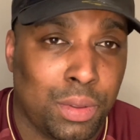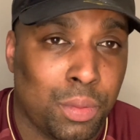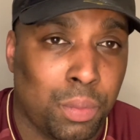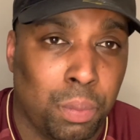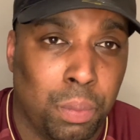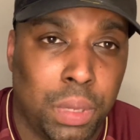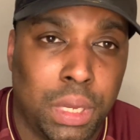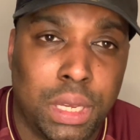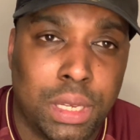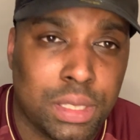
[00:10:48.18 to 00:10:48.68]

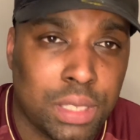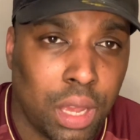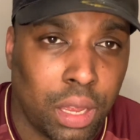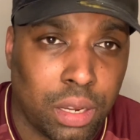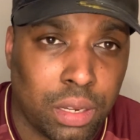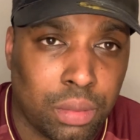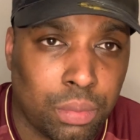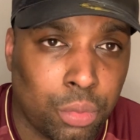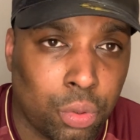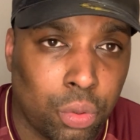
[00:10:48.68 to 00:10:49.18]
beat
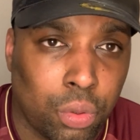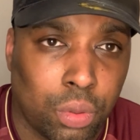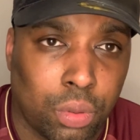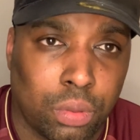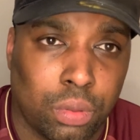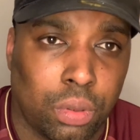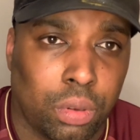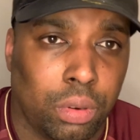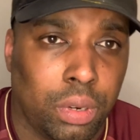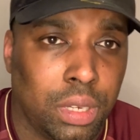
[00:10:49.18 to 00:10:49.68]
Tottenham
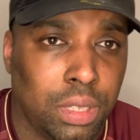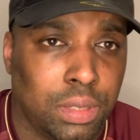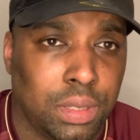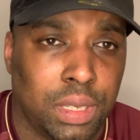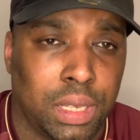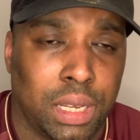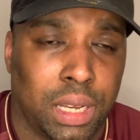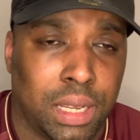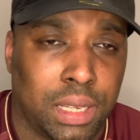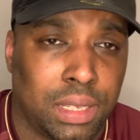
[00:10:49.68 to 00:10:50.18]
or anything
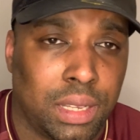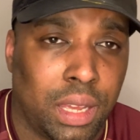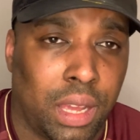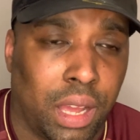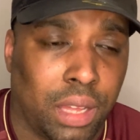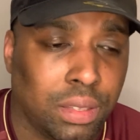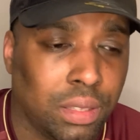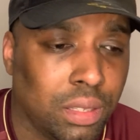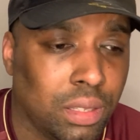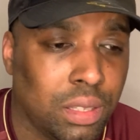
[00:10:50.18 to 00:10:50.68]
like that. I
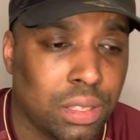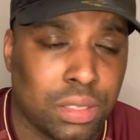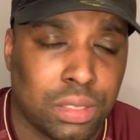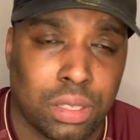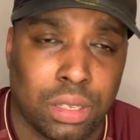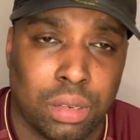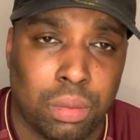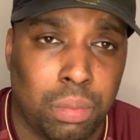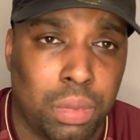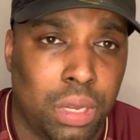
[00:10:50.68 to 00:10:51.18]
think it's
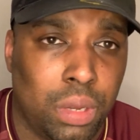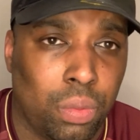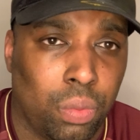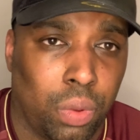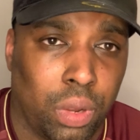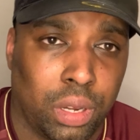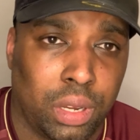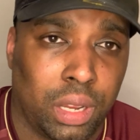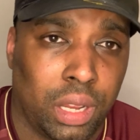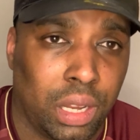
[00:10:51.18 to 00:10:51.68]
going to be
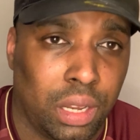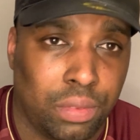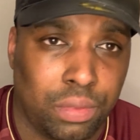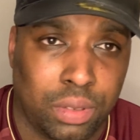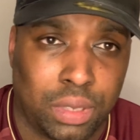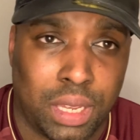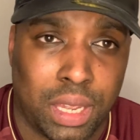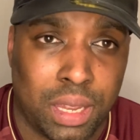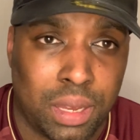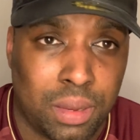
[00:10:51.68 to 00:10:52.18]
one hell of a
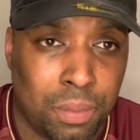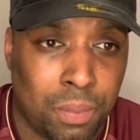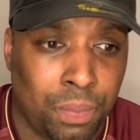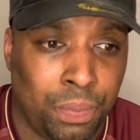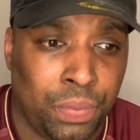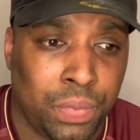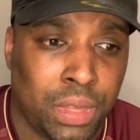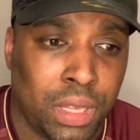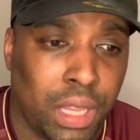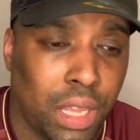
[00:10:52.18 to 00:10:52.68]
game.
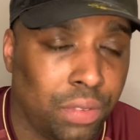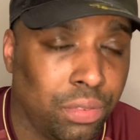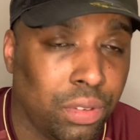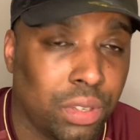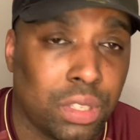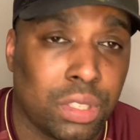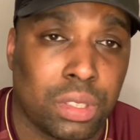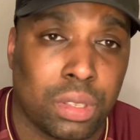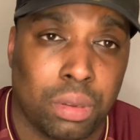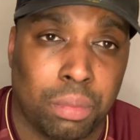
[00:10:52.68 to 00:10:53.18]
I think
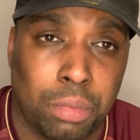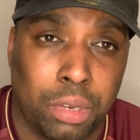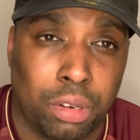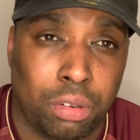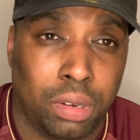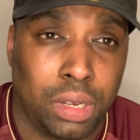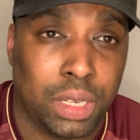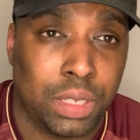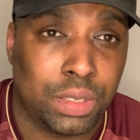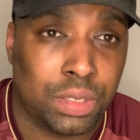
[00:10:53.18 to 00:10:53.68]
it's going to be a
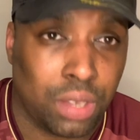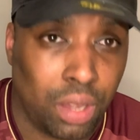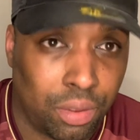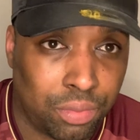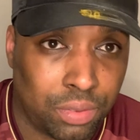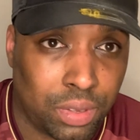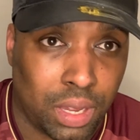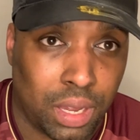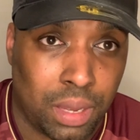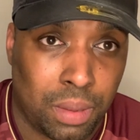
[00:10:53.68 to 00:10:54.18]
really tough
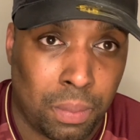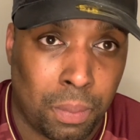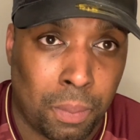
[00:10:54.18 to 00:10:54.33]
game.